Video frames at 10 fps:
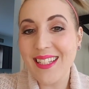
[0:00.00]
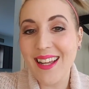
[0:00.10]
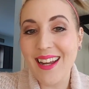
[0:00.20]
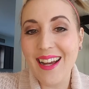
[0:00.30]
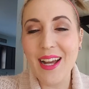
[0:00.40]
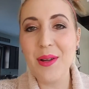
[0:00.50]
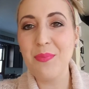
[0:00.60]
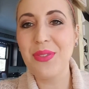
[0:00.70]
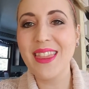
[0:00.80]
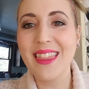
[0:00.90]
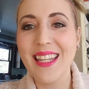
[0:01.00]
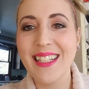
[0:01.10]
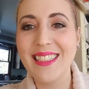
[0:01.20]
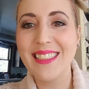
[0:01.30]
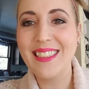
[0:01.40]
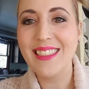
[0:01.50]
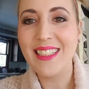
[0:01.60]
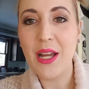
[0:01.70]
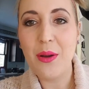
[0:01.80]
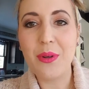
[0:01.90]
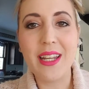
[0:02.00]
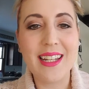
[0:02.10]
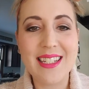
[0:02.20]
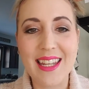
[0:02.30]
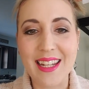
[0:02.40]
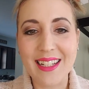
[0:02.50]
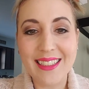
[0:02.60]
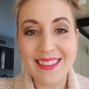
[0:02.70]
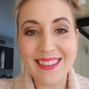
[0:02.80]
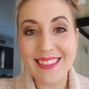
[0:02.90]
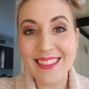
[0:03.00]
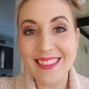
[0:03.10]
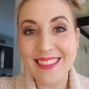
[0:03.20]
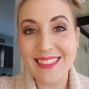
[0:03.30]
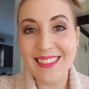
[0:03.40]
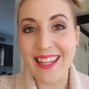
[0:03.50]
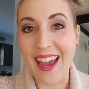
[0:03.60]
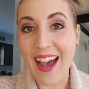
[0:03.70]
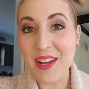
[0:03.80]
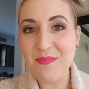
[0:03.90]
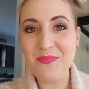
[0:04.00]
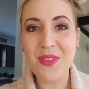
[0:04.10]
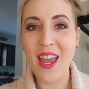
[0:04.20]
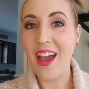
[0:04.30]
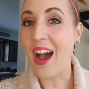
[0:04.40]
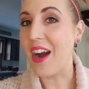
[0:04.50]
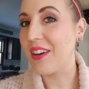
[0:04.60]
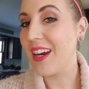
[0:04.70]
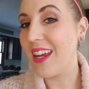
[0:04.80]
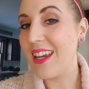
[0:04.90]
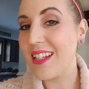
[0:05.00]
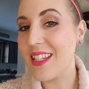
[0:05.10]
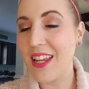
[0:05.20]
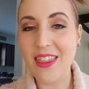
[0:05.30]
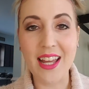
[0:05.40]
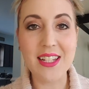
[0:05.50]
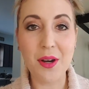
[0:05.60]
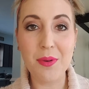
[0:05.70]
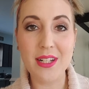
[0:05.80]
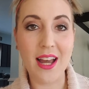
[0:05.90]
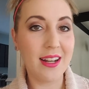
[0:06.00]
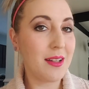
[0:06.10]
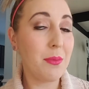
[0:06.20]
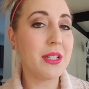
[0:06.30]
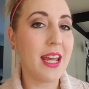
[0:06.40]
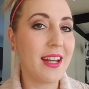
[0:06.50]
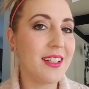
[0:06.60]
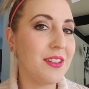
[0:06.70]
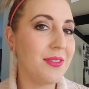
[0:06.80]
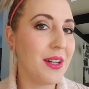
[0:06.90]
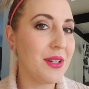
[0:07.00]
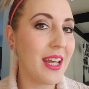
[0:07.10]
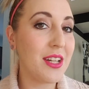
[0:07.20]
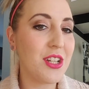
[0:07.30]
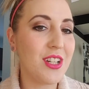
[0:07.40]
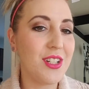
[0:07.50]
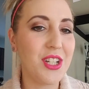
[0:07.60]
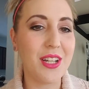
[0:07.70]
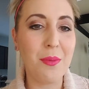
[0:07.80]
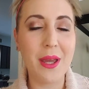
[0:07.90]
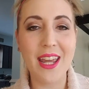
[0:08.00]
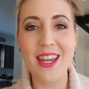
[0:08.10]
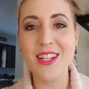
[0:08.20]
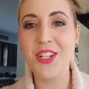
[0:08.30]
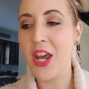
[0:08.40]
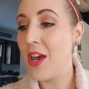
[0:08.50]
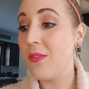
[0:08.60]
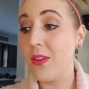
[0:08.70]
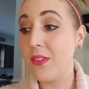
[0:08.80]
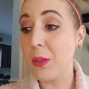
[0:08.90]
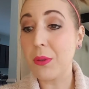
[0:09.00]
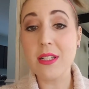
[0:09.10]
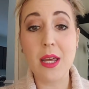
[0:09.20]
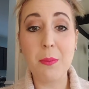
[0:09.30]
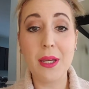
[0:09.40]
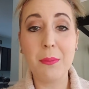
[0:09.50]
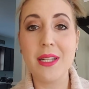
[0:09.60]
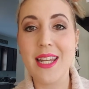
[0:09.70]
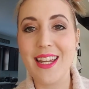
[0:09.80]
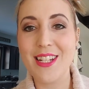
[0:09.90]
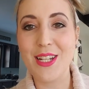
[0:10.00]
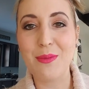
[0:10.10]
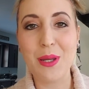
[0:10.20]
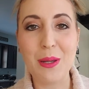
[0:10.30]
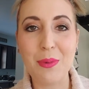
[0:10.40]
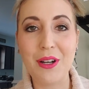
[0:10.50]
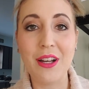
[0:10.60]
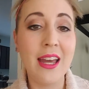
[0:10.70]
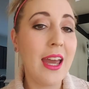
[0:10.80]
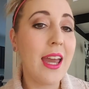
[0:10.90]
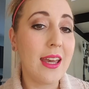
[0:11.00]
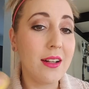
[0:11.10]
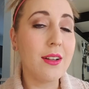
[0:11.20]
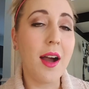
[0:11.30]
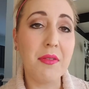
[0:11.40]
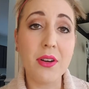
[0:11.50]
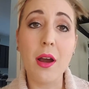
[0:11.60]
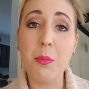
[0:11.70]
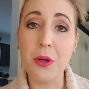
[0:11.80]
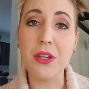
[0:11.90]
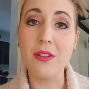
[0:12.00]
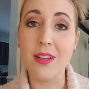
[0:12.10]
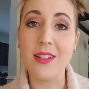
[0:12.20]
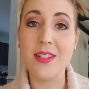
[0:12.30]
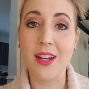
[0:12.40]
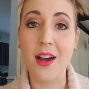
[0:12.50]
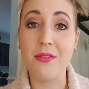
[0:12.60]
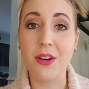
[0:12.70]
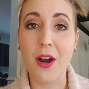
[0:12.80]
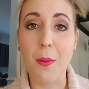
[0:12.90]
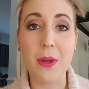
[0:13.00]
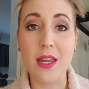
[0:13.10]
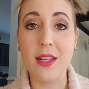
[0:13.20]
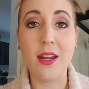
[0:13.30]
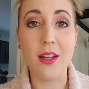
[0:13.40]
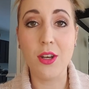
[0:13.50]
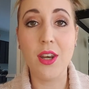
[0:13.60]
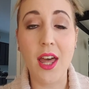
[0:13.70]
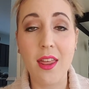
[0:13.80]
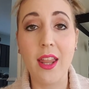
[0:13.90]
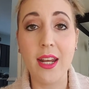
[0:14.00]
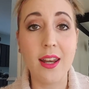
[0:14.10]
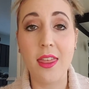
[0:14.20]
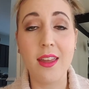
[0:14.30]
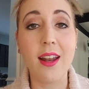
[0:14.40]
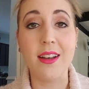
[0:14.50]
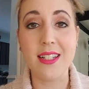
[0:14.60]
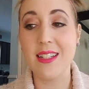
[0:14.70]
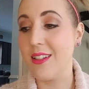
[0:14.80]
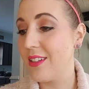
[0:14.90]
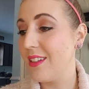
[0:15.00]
Ta-da! What do you guys think? Yeah? All right, that's our Botanical Foundation, Gina Beige. 50% pigmentation, people. It'll cover up what you need it to cover up in like nothing else.